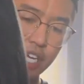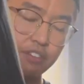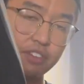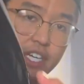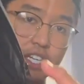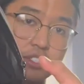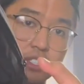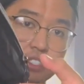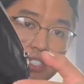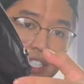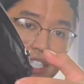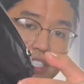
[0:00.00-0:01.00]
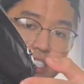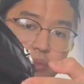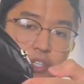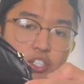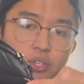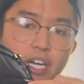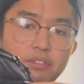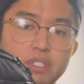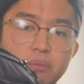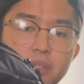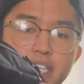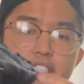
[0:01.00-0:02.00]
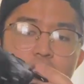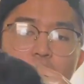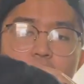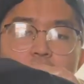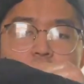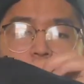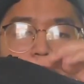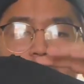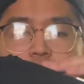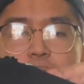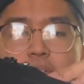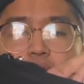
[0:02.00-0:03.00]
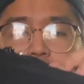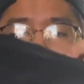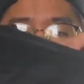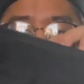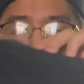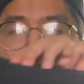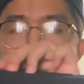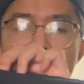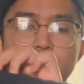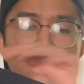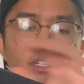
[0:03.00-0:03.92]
have here, as you can see, is that we do have some leaks going on, but that's because of the zipper.